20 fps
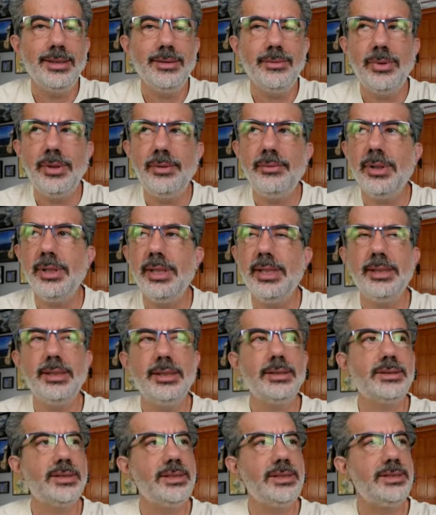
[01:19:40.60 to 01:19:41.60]
We were
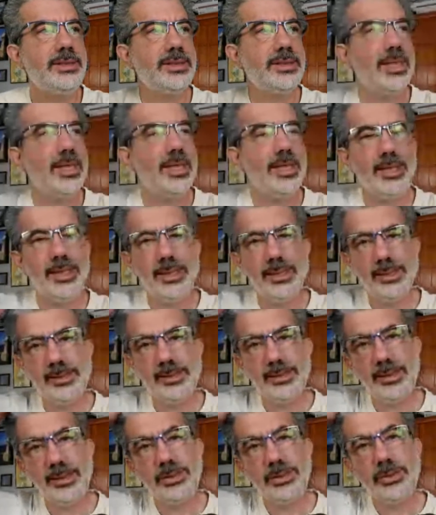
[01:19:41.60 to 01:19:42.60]
on the seaside and the
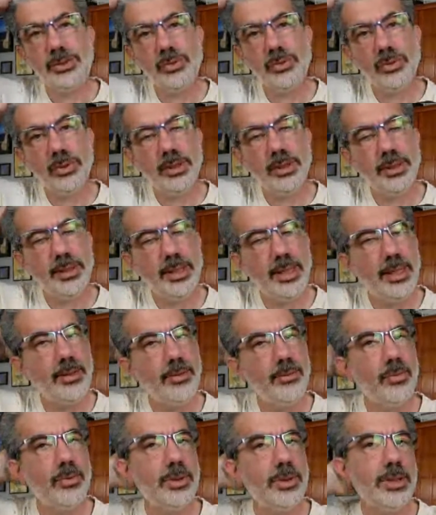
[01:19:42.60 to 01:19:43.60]
seashore.
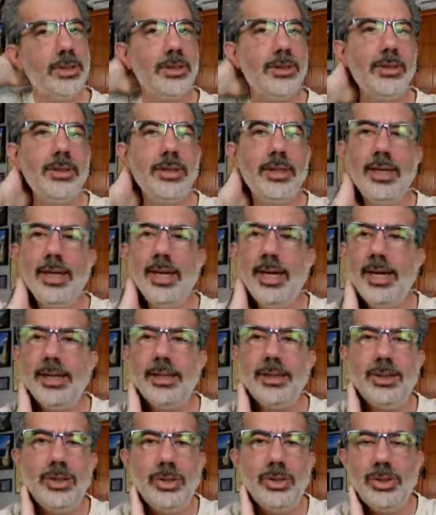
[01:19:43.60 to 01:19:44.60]
They were
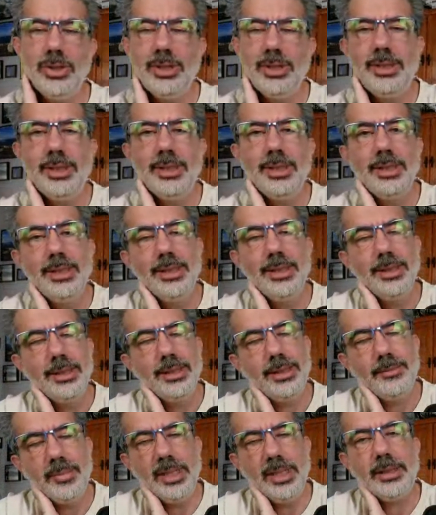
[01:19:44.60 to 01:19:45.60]
not good.
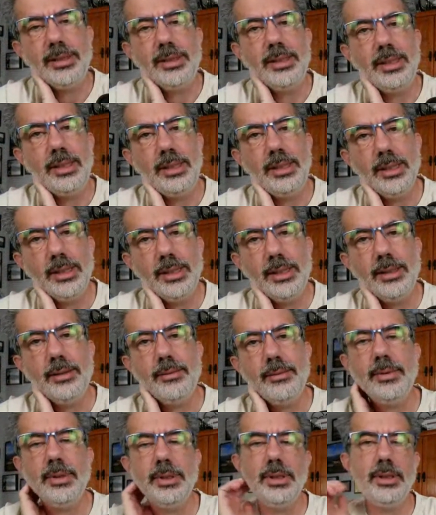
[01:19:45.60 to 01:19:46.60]
But
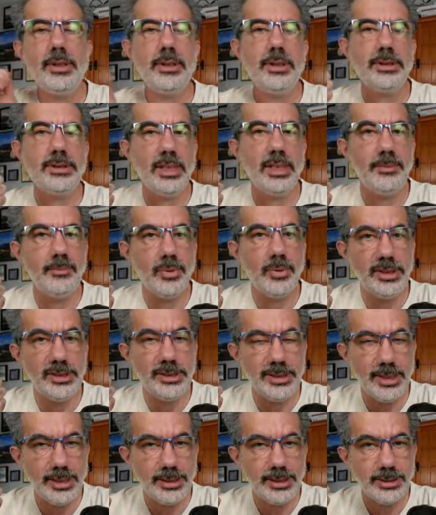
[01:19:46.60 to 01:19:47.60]
the Sun
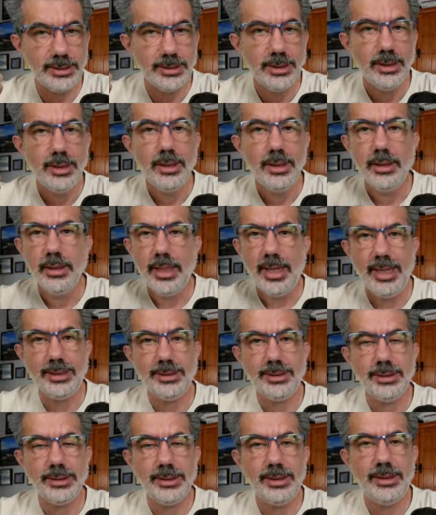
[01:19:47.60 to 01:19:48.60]
Princess,
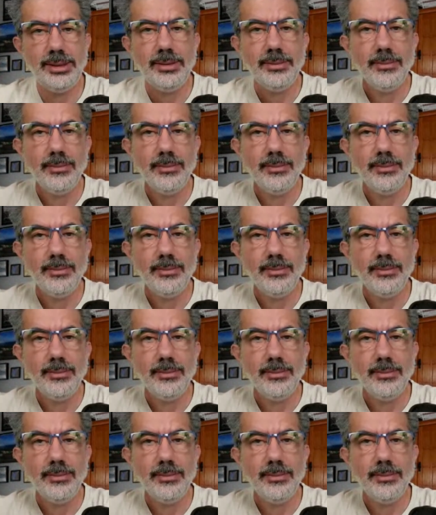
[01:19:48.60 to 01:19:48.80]
excellent.